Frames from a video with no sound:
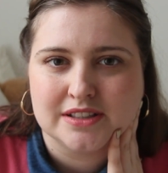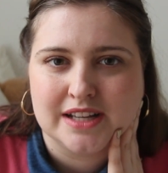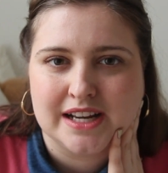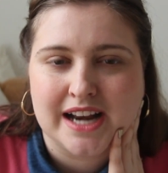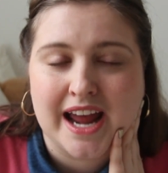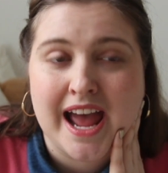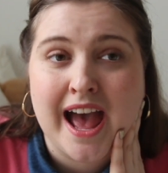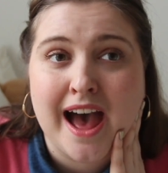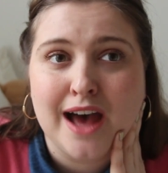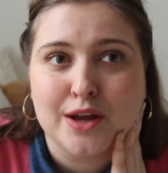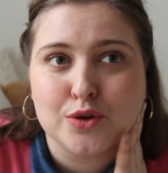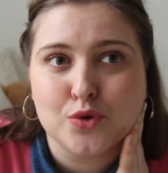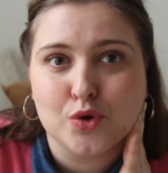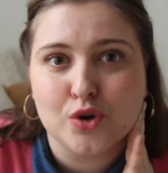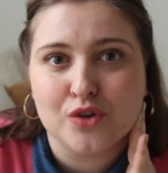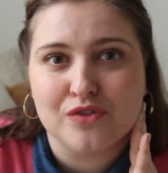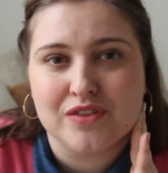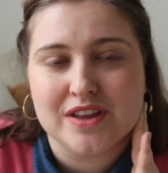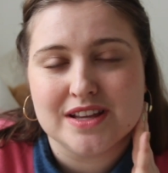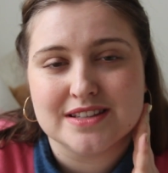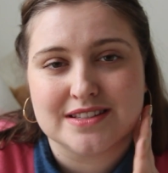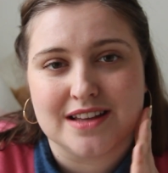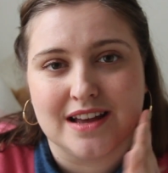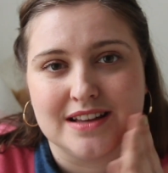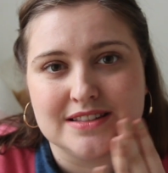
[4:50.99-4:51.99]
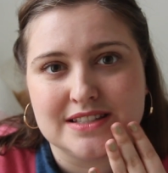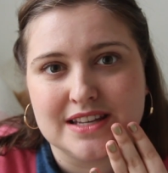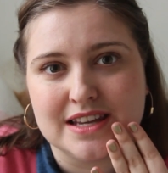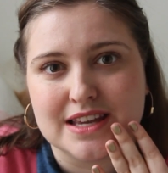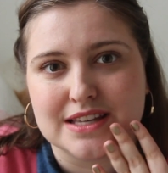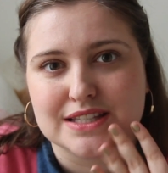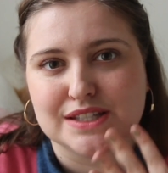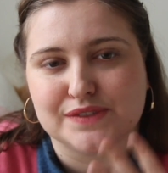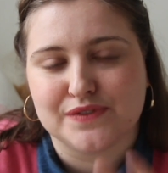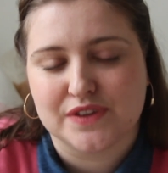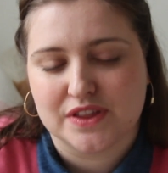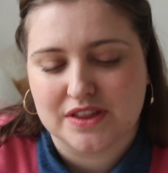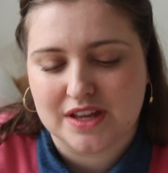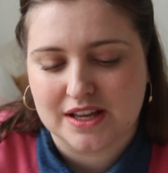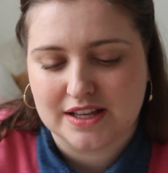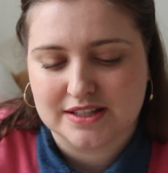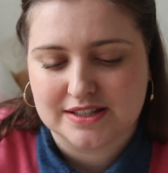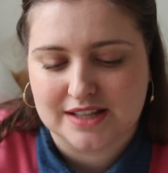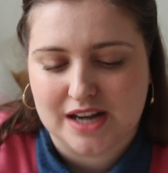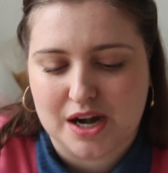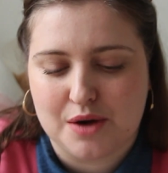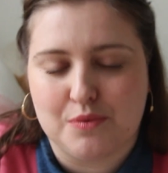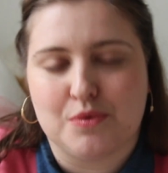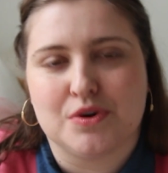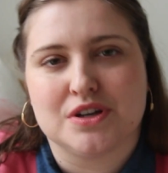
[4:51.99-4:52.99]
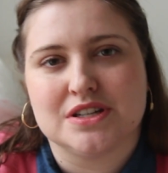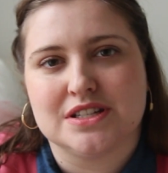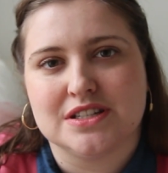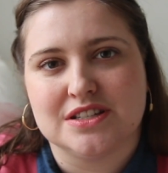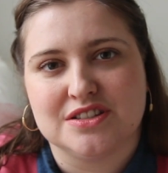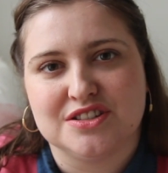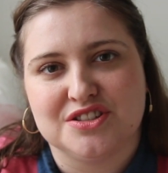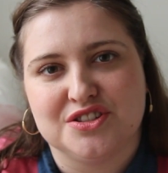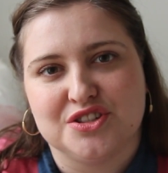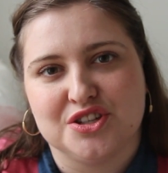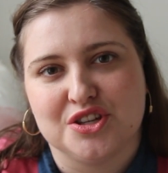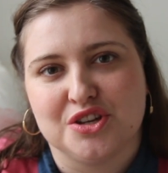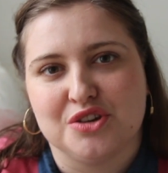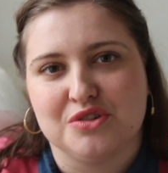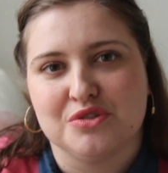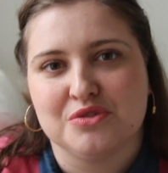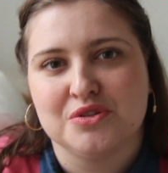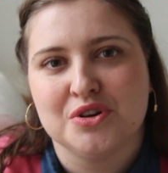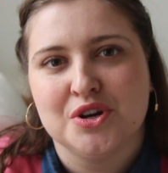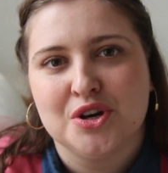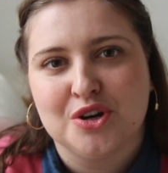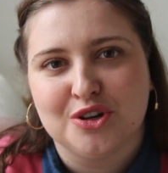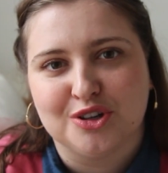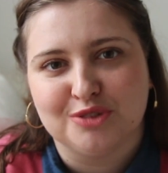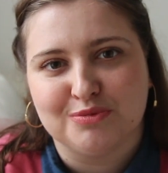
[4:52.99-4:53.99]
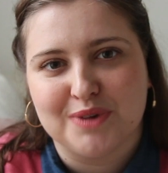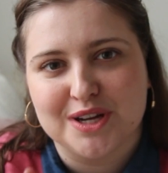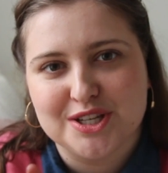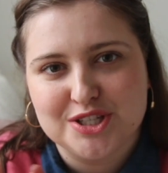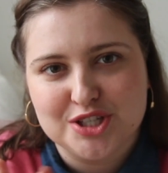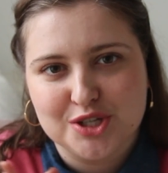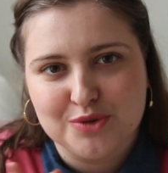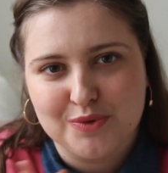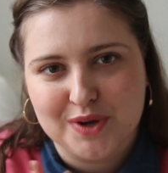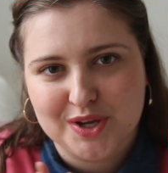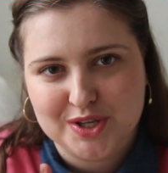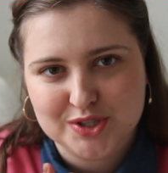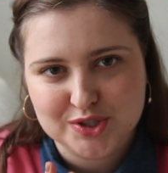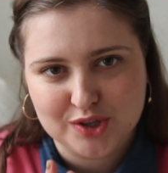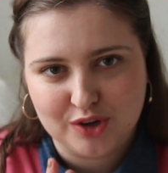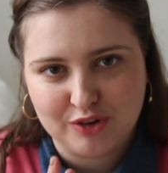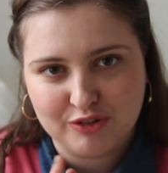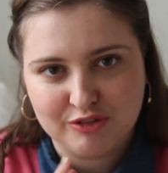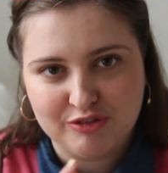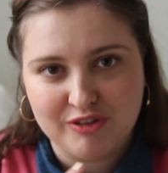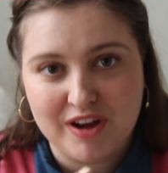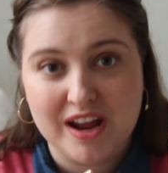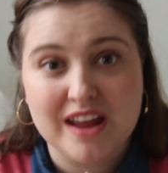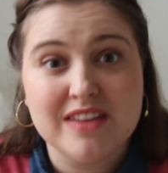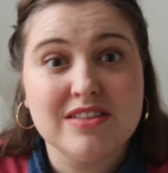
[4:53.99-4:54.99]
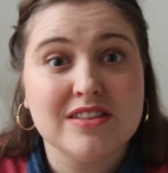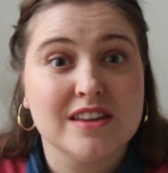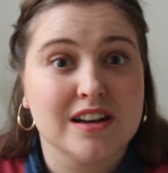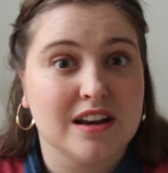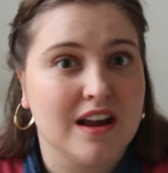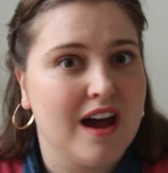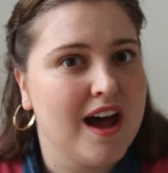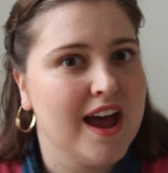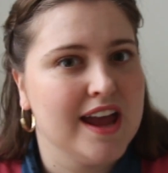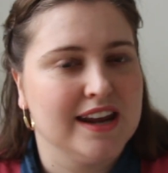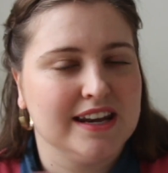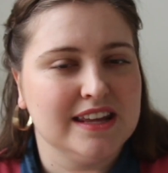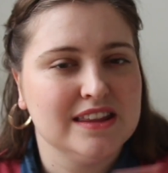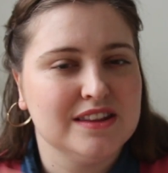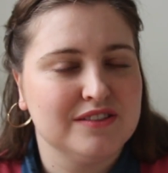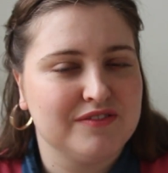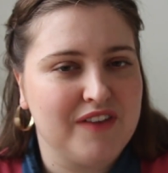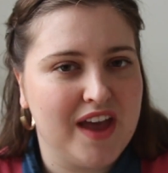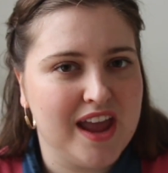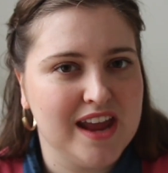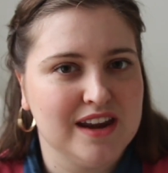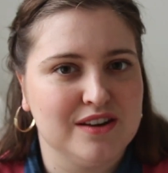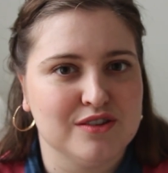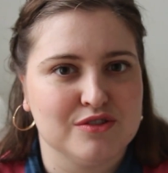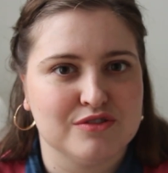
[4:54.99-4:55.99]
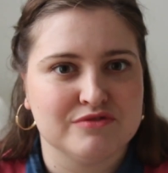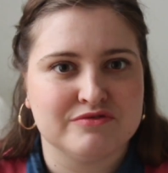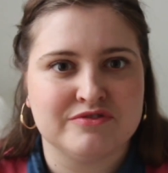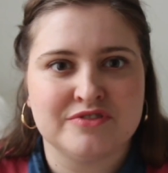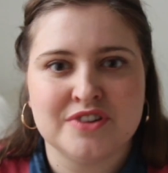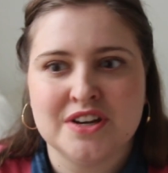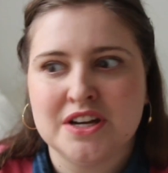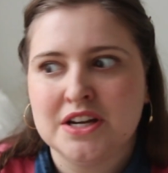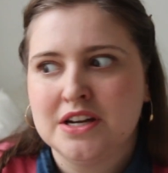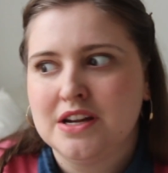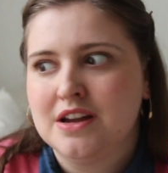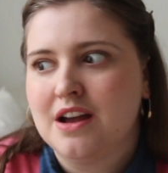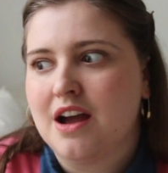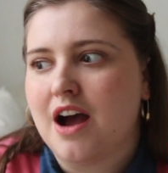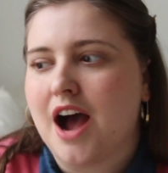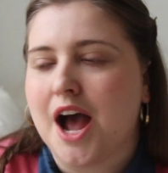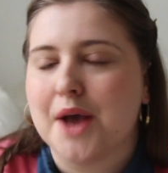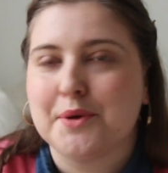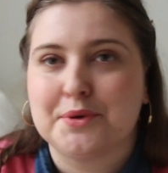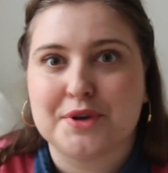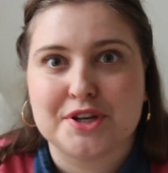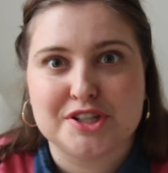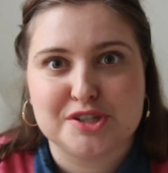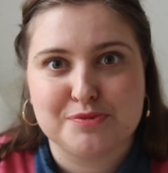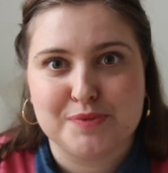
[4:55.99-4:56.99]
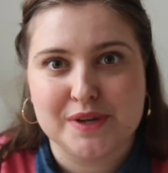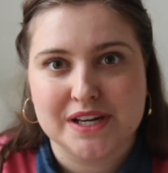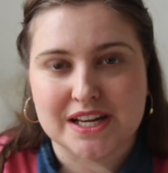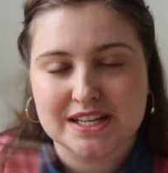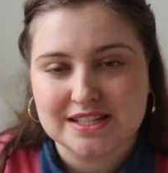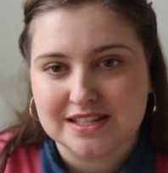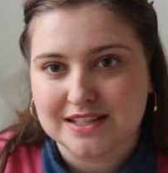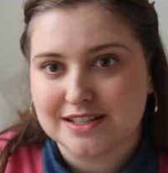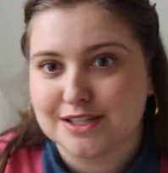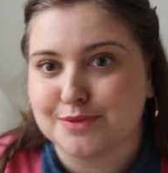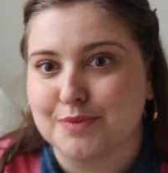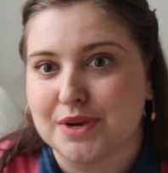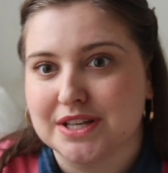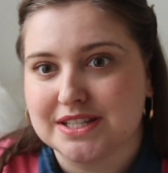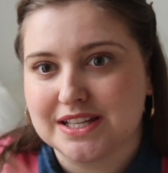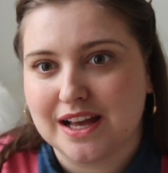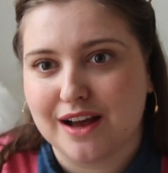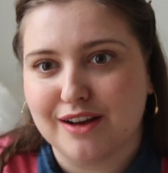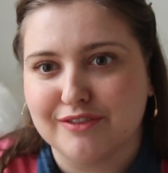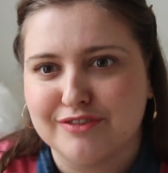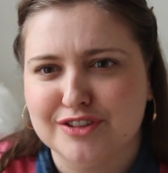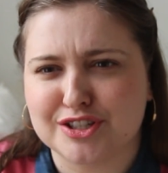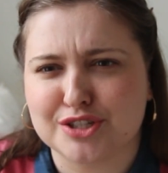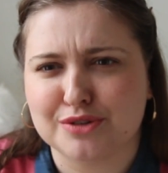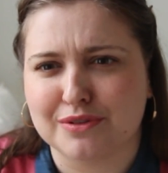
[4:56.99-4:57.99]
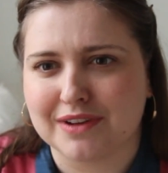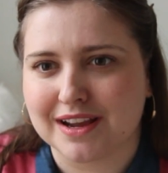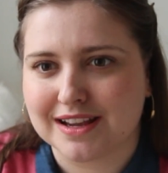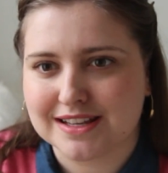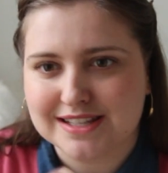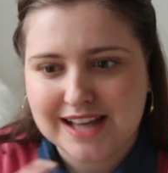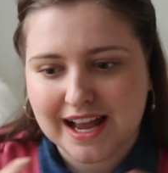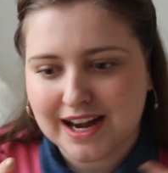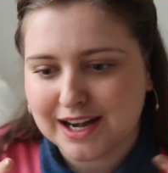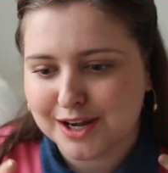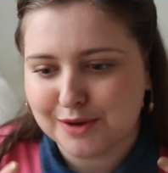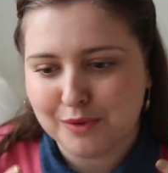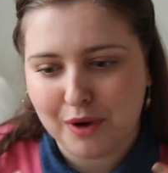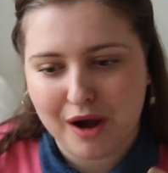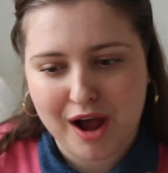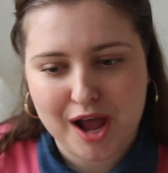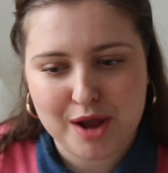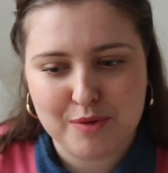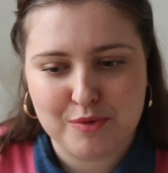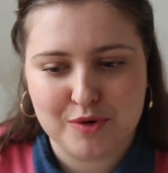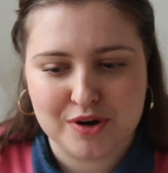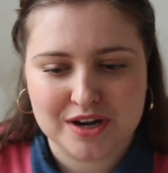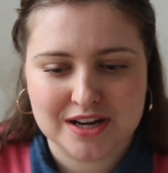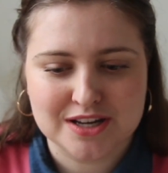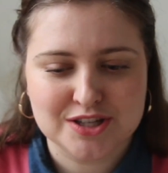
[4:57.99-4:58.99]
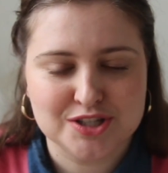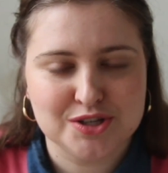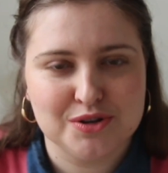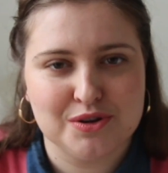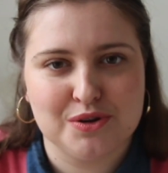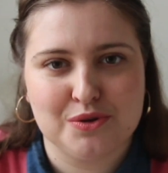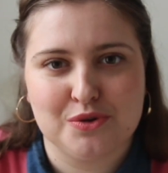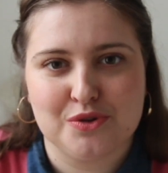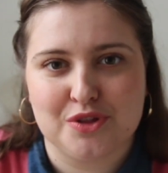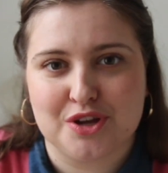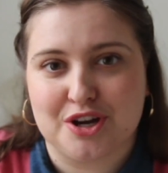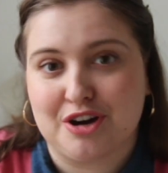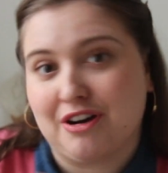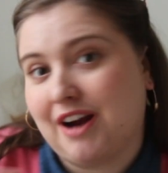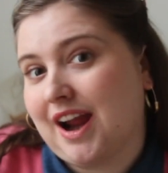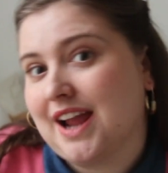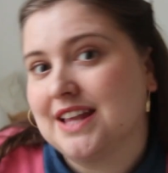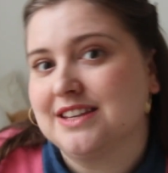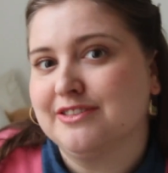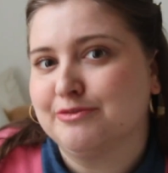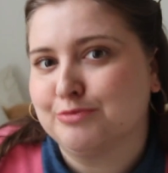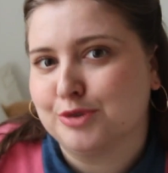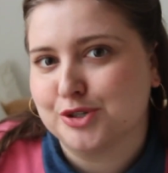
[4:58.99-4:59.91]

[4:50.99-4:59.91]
And I had all of these ideas for things that I wanted to do on my 2 weeks off, in the vein of I'm going to be listening to myself and doing exactly what I want and doing all the creative